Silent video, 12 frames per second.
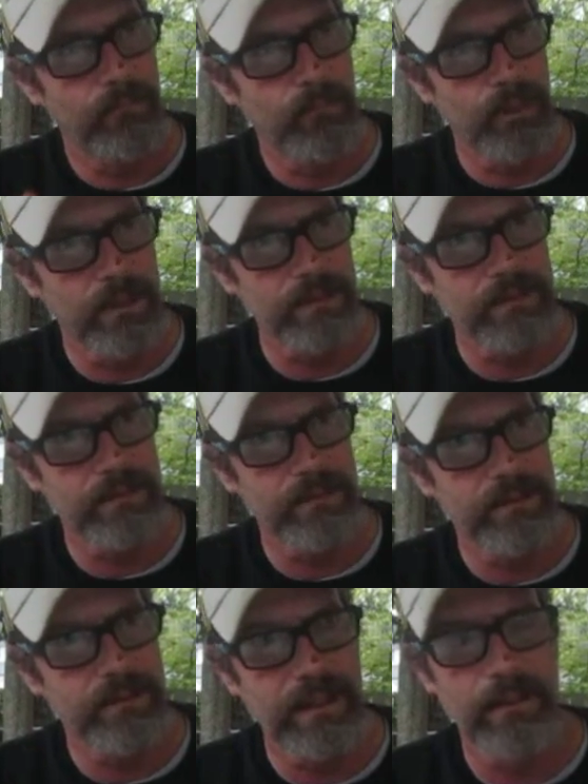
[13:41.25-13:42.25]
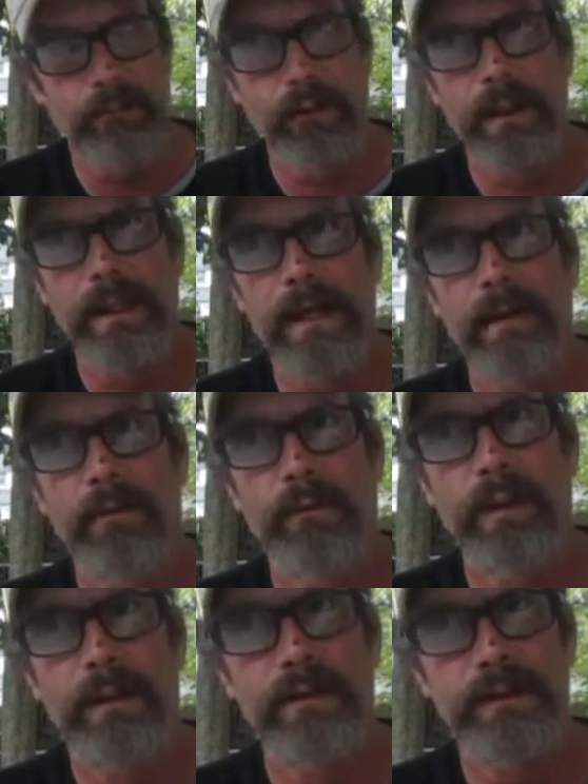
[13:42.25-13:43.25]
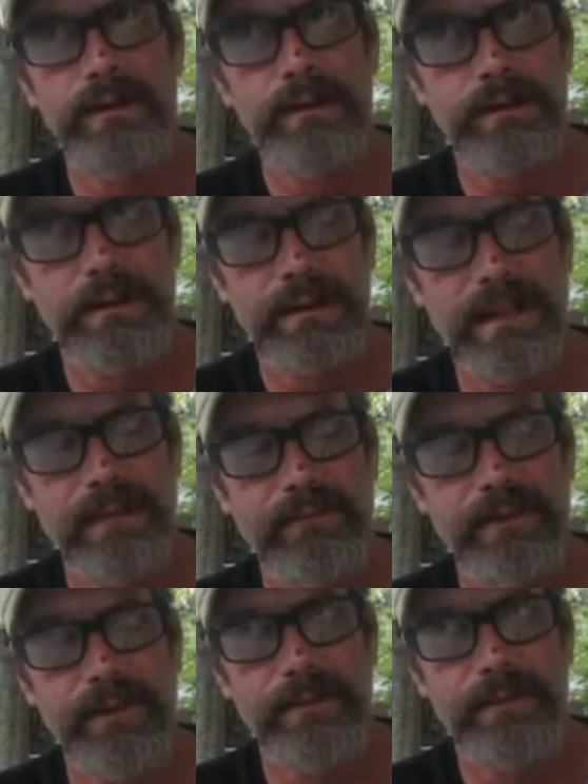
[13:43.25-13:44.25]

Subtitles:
which did work out well in Seaville,